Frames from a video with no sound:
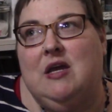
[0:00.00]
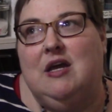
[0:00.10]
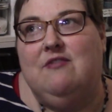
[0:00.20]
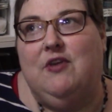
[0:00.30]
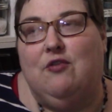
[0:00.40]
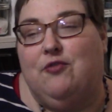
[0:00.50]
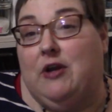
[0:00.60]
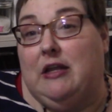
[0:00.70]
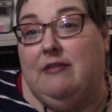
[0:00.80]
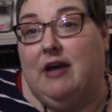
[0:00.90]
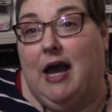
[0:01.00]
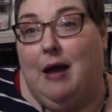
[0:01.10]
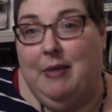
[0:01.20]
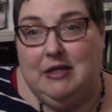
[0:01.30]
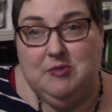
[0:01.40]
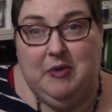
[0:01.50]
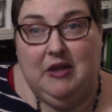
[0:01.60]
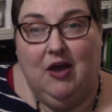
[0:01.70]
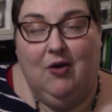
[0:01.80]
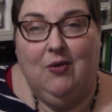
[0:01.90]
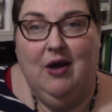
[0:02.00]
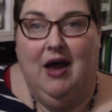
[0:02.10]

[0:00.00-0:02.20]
feel free to leave a comment below.